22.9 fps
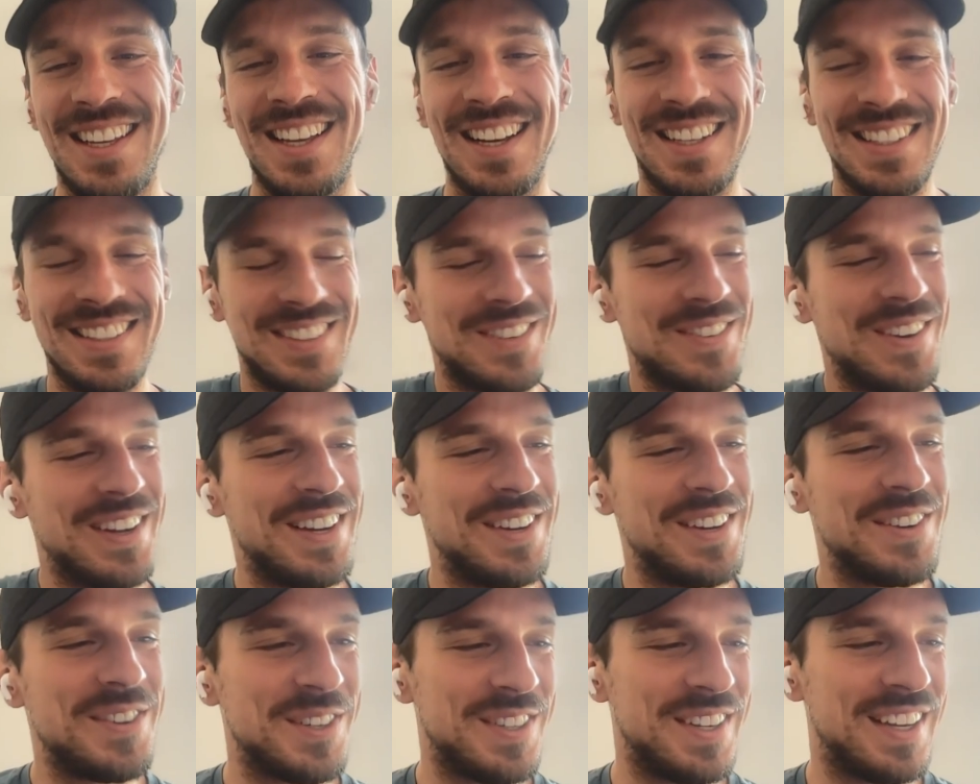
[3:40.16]
Yeah, so
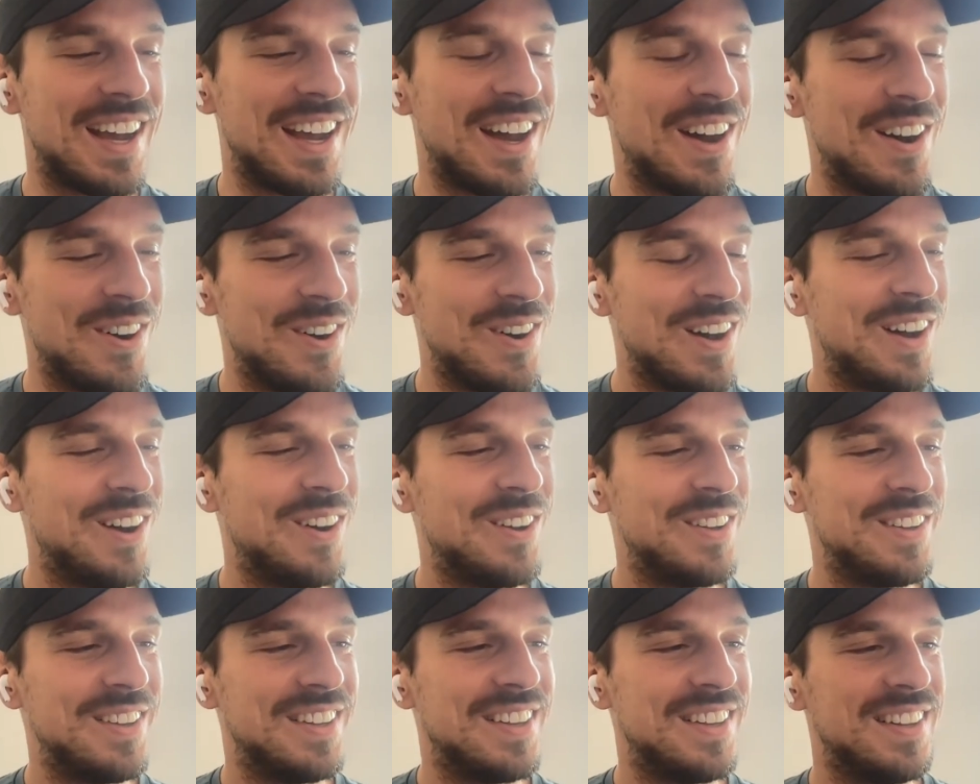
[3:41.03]
quite interesting how
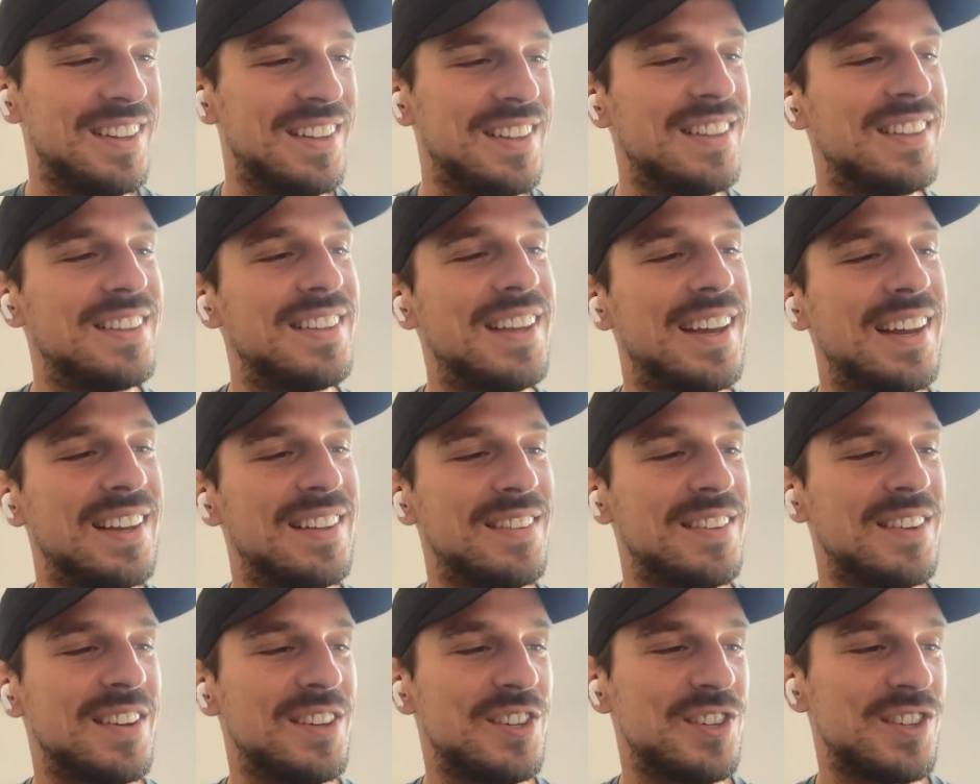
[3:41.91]

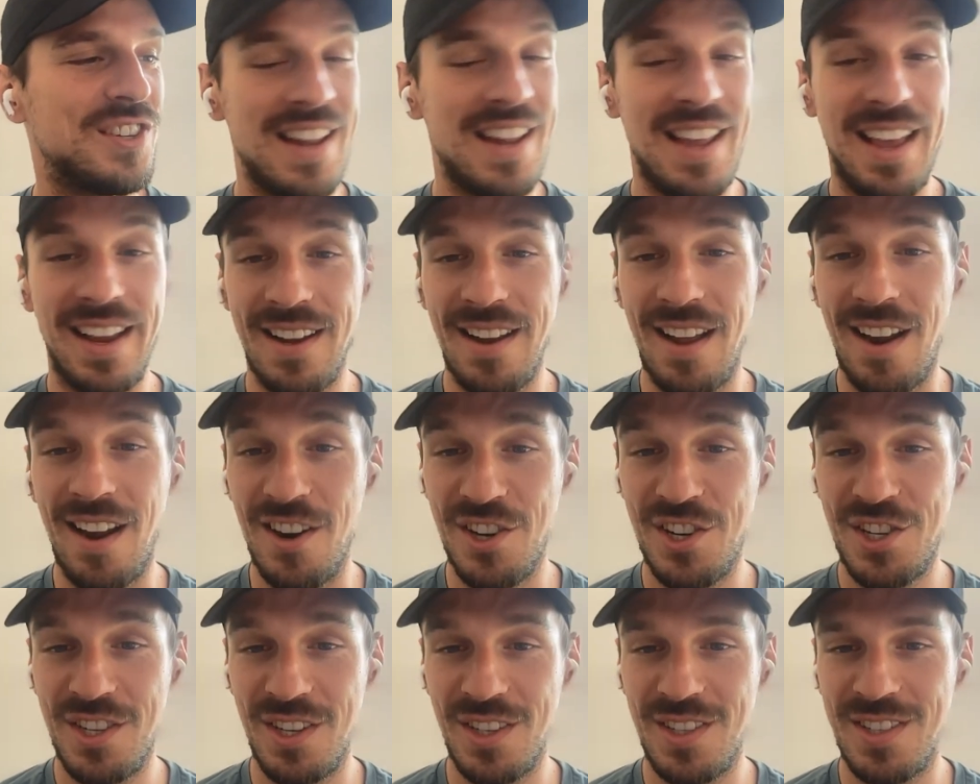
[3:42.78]
there's the
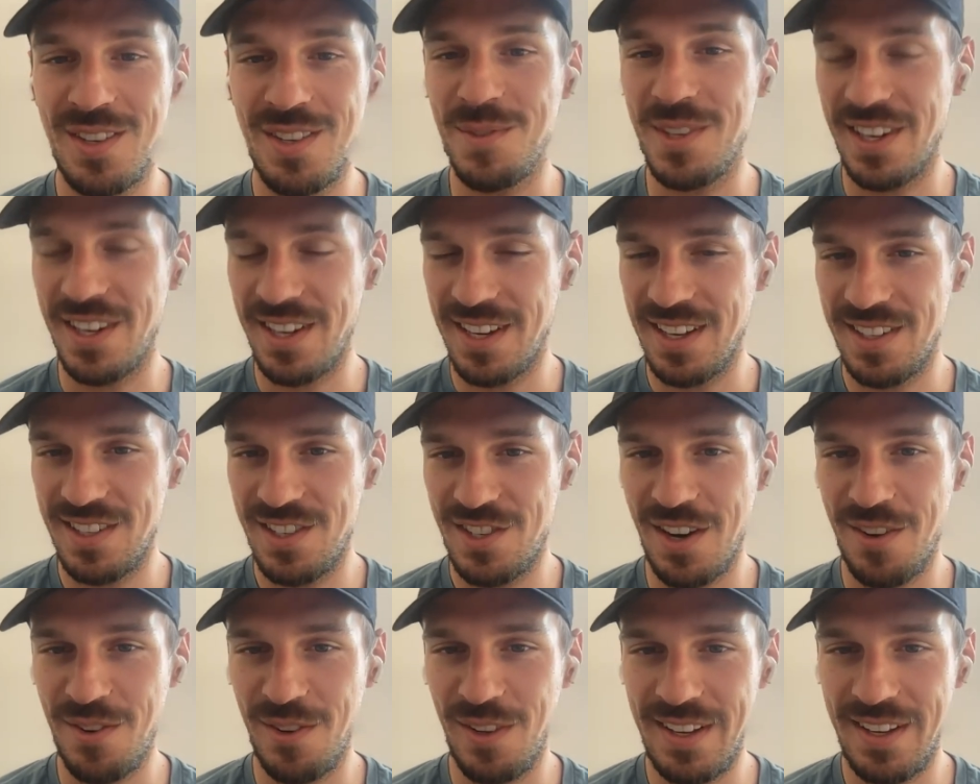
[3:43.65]
large systems, I guess,
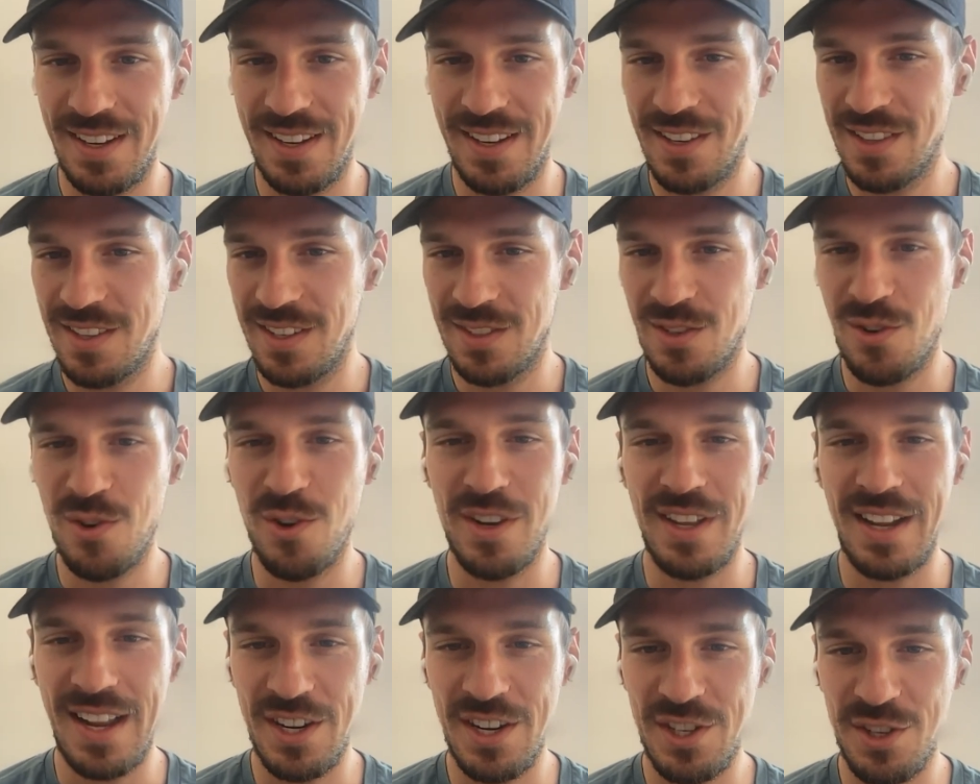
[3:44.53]
generally this
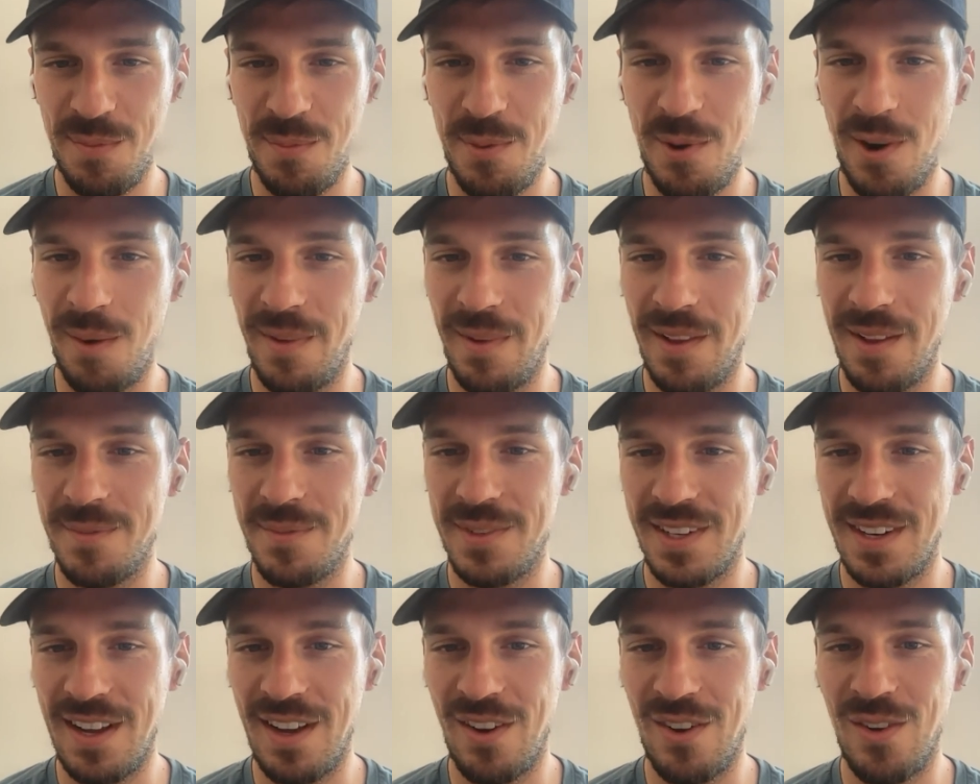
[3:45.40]
coordination
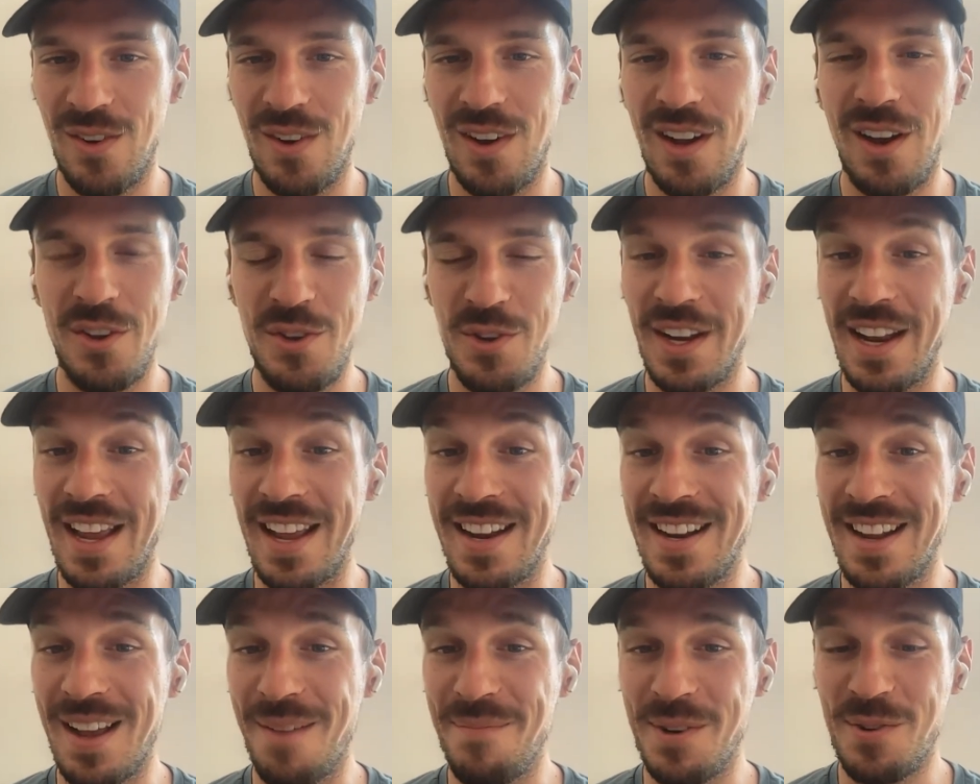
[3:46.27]
problems, and how you can
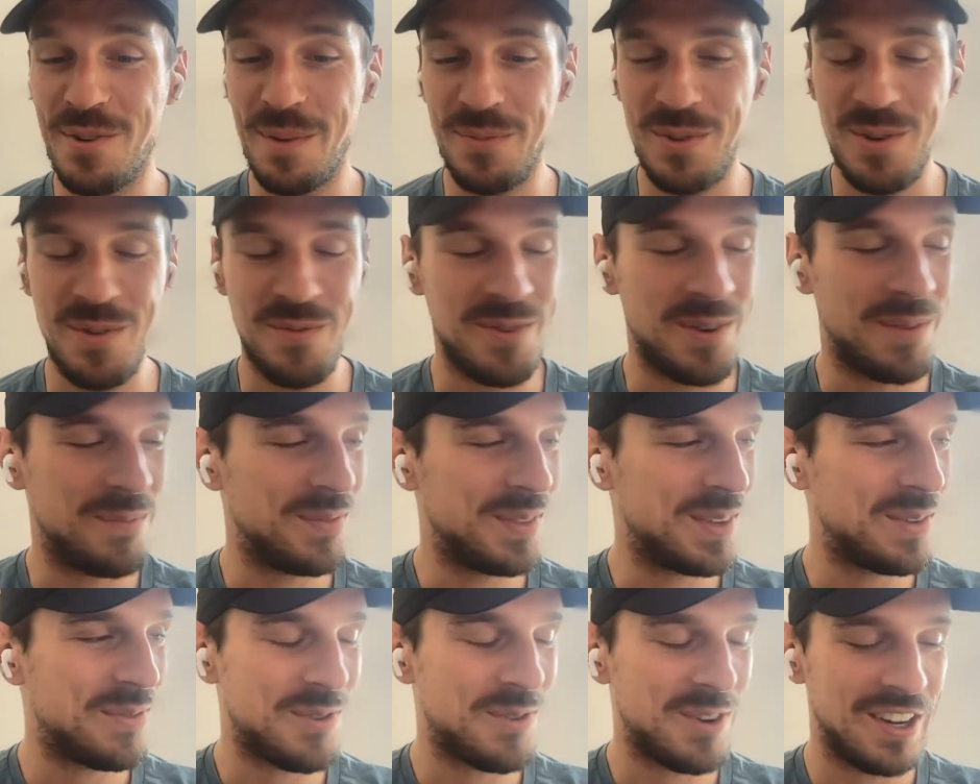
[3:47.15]
end up in crypto from
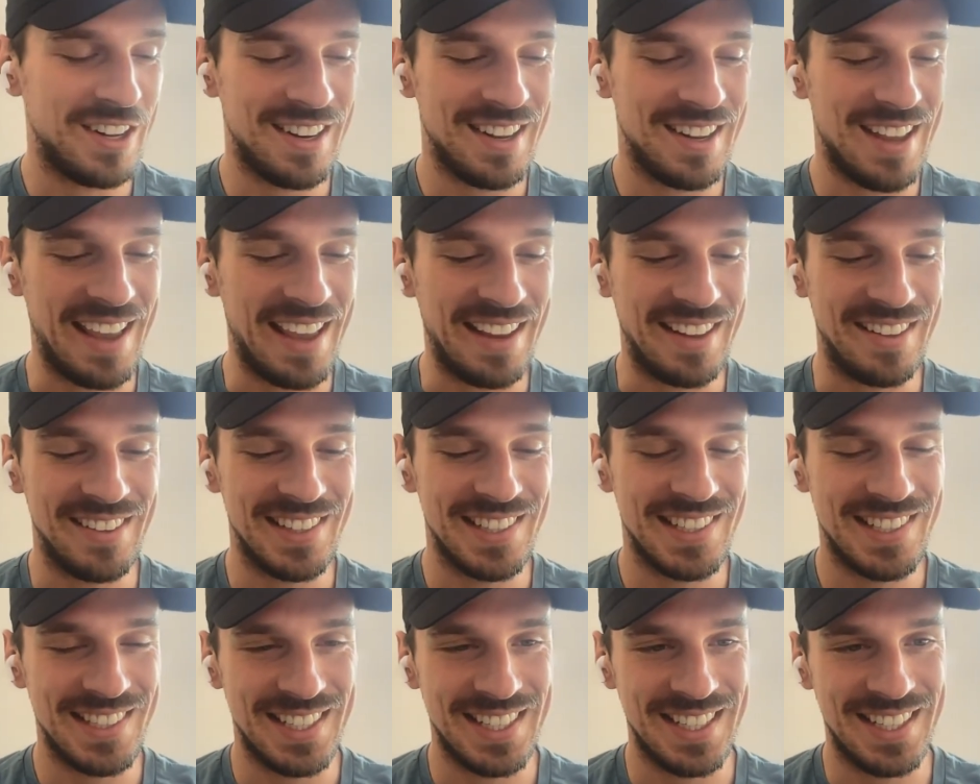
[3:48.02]
different
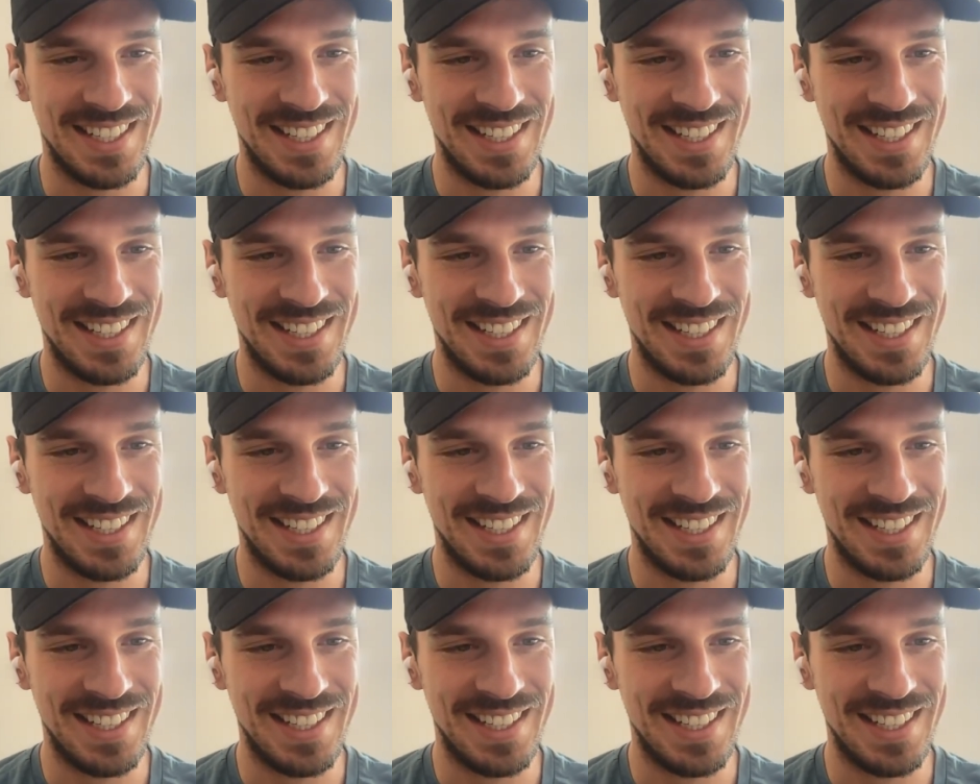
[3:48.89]
angles.